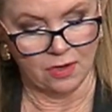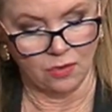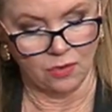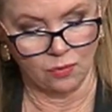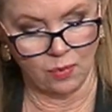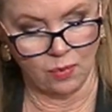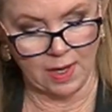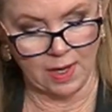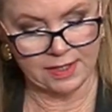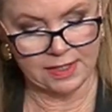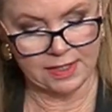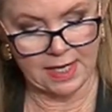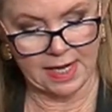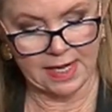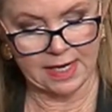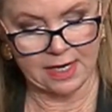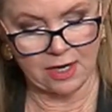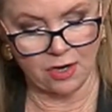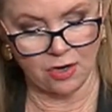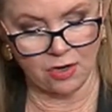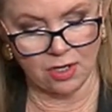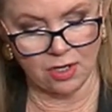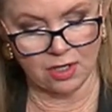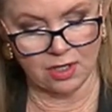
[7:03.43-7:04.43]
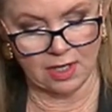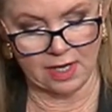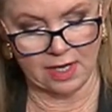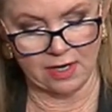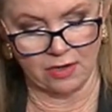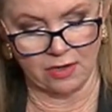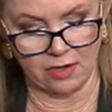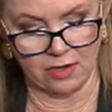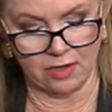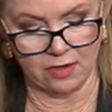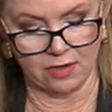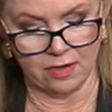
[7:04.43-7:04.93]
One day
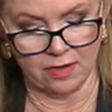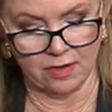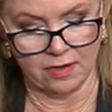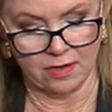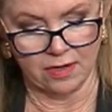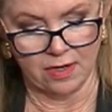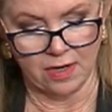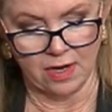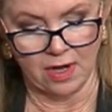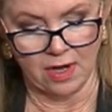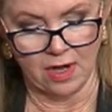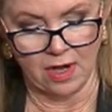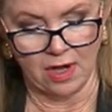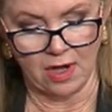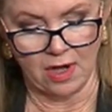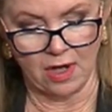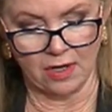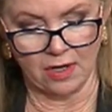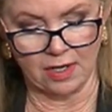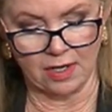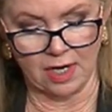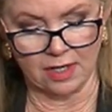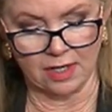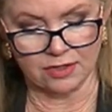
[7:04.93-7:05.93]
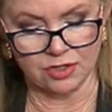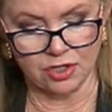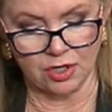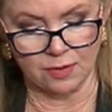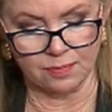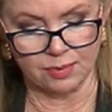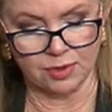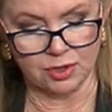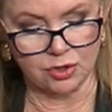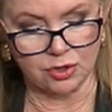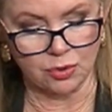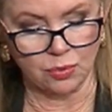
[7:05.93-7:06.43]
earlier, on
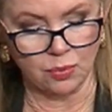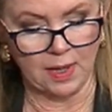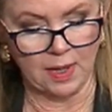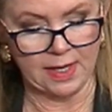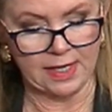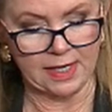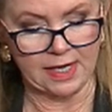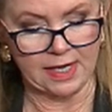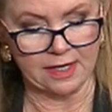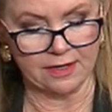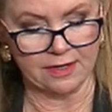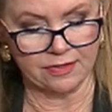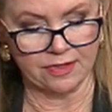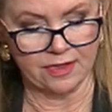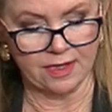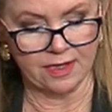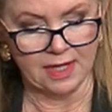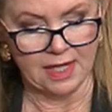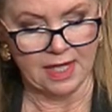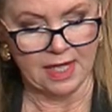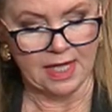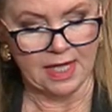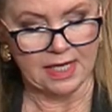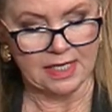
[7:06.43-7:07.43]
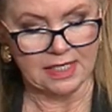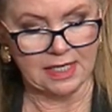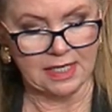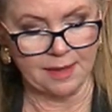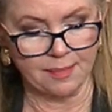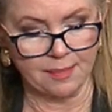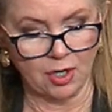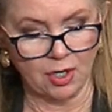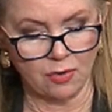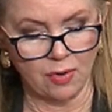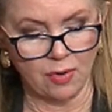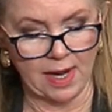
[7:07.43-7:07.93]
October 20th,
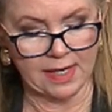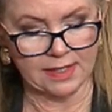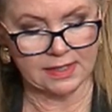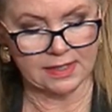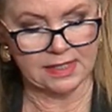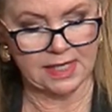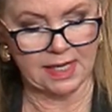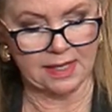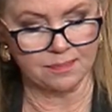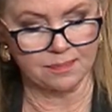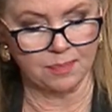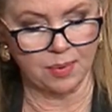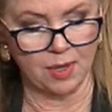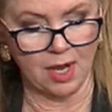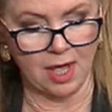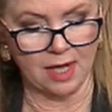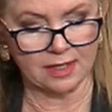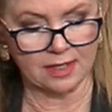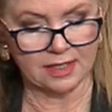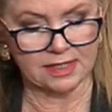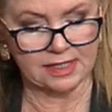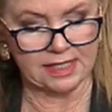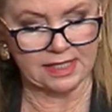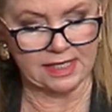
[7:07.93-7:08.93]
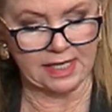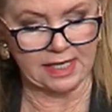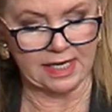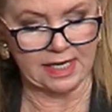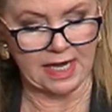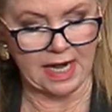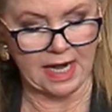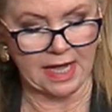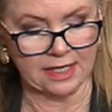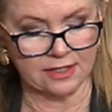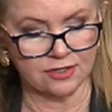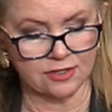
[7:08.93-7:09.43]
Democrats had blocked Senate
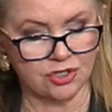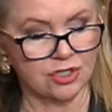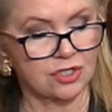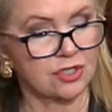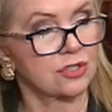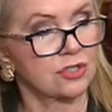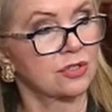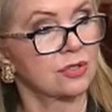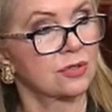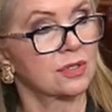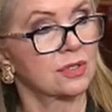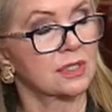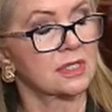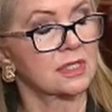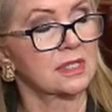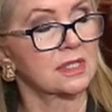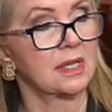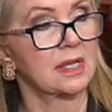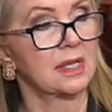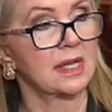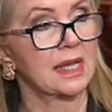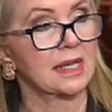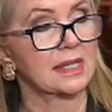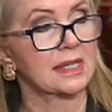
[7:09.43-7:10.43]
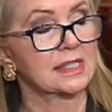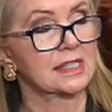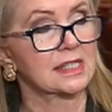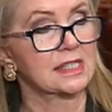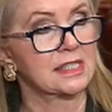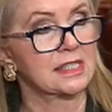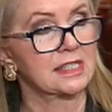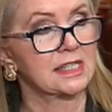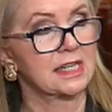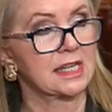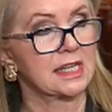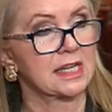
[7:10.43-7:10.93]
action to
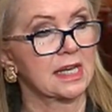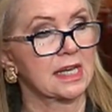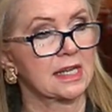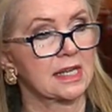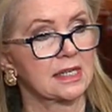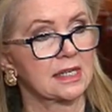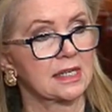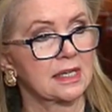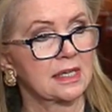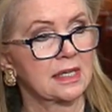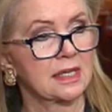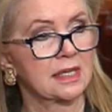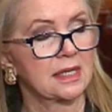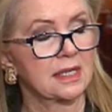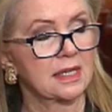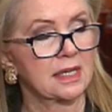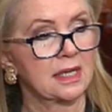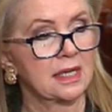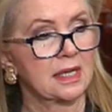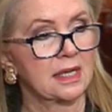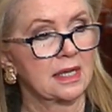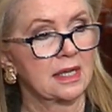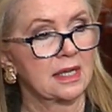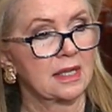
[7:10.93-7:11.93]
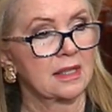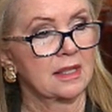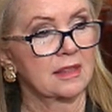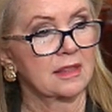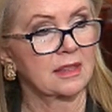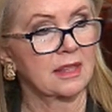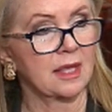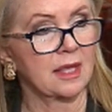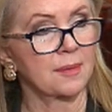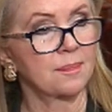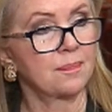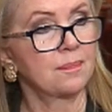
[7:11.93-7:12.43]
extend
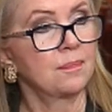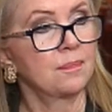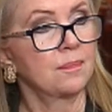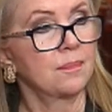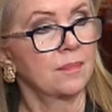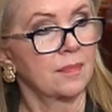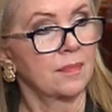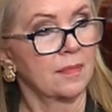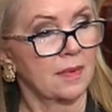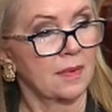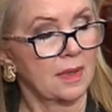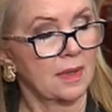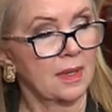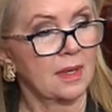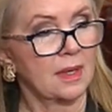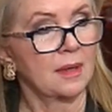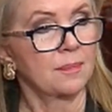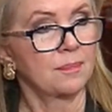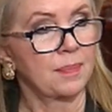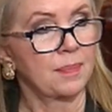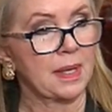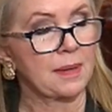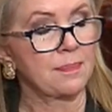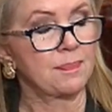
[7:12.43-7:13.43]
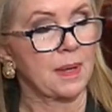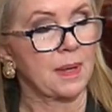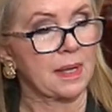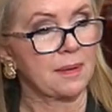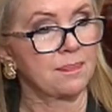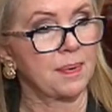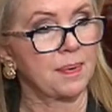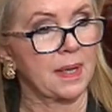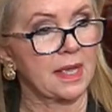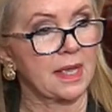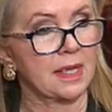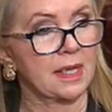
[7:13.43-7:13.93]
the
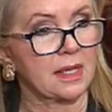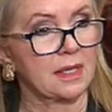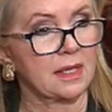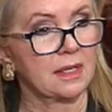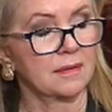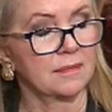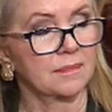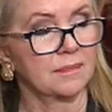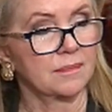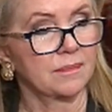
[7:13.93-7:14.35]
PPP.